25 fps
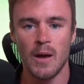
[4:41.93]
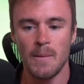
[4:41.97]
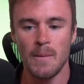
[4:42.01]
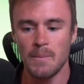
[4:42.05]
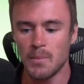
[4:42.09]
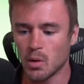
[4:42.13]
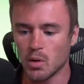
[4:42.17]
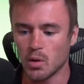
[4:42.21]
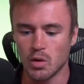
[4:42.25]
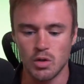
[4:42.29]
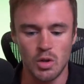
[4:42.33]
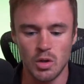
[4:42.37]

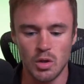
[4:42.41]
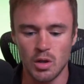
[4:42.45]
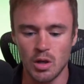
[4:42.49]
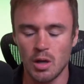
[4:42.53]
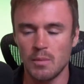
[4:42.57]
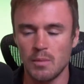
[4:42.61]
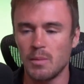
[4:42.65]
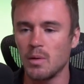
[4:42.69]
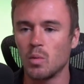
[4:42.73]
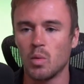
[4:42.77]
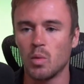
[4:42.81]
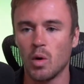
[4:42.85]
because you're going
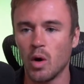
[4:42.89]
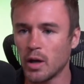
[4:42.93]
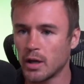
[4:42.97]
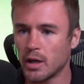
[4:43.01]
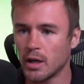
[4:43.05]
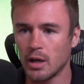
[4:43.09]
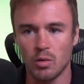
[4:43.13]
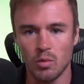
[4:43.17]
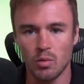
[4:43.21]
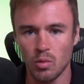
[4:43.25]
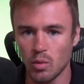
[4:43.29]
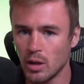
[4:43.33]
to be
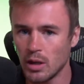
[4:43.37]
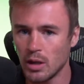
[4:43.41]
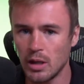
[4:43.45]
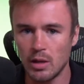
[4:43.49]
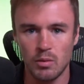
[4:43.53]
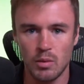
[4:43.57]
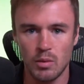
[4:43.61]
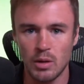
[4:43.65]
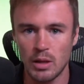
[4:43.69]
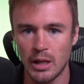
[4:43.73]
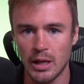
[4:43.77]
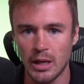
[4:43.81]
working
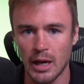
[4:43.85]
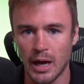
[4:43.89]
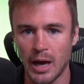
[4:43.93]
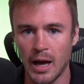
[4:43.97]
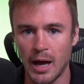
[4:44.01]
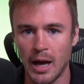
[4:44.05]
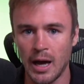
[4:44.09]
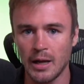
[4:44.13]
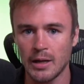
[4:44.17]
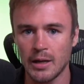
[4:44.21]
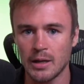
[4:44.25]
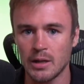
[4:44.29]
really, really
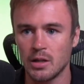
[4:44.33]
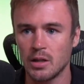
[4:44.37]
hard.